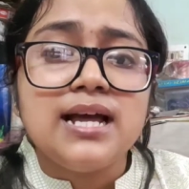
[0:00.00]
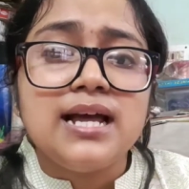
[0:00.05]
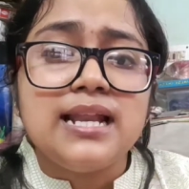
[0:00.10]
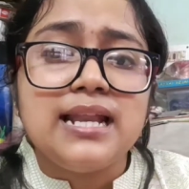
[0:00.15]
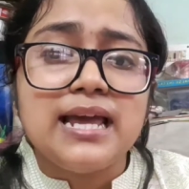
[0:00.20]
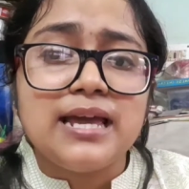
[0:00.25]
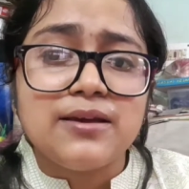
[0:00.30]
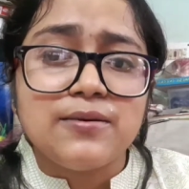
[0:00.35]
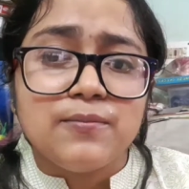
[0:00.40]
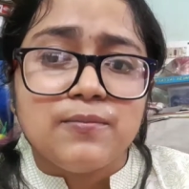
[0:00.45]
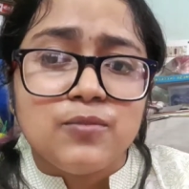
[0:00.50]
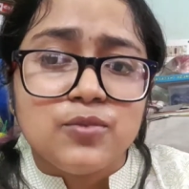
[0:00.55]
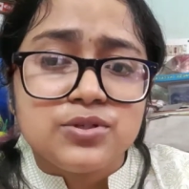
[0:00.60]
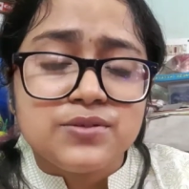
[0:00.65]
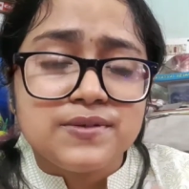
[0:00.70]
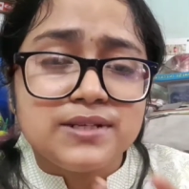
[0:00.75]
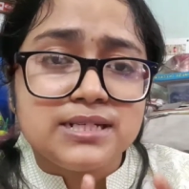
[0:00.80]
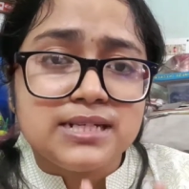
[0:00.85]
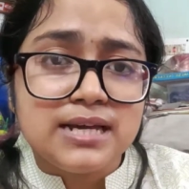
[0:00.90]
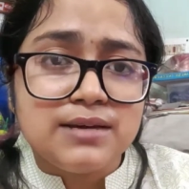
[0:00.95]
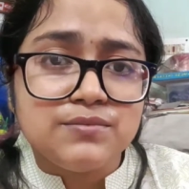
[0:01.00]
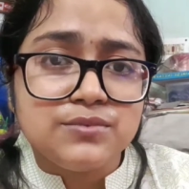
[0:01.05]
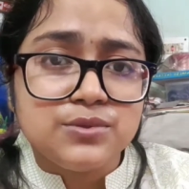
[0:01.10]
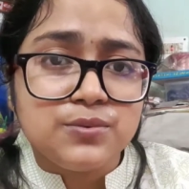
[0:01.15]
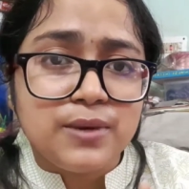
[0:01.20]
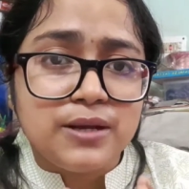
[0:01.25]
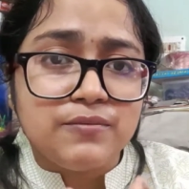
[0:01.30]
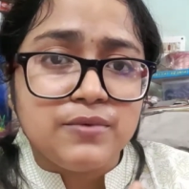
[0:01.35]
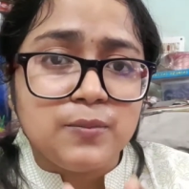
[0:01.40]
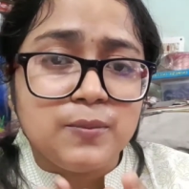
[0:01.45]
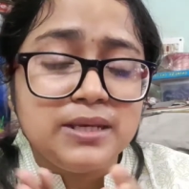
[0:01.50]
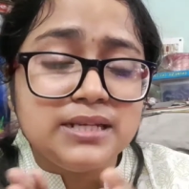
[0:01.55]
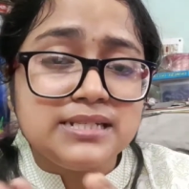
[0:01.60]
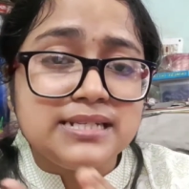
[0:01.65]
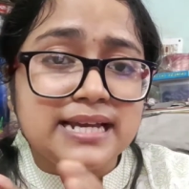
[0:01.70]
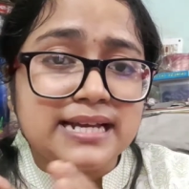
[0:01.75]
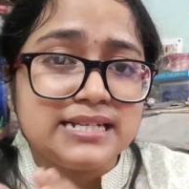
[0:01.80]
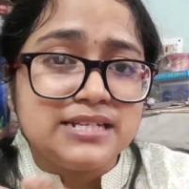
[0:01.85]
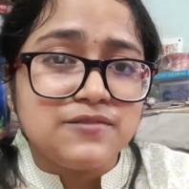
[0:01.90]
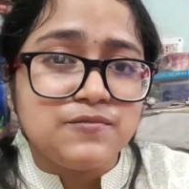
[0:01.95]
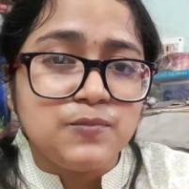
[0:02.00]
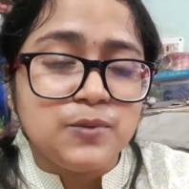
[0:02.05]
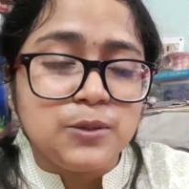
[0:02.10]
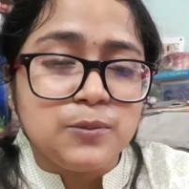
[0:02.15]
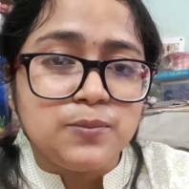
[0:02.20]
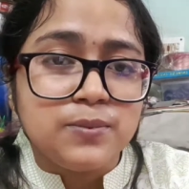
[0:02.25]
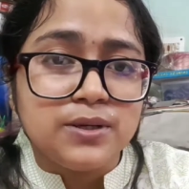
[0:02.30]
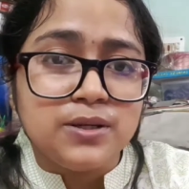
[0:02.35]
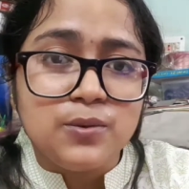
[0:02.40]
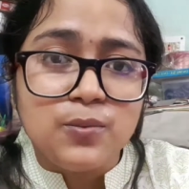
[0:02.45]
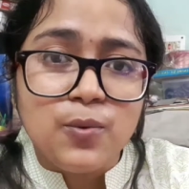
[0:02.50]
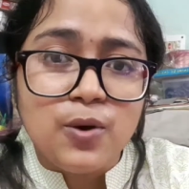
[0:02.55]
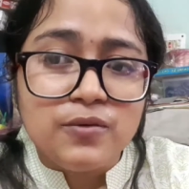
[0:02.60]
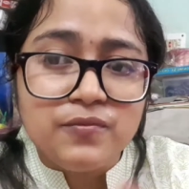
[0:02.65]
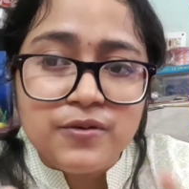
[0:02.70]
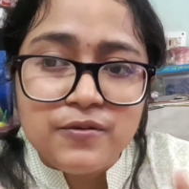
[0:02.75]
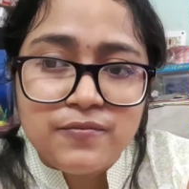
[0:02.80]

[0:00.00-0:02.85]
like most of the times when we meet negative people what we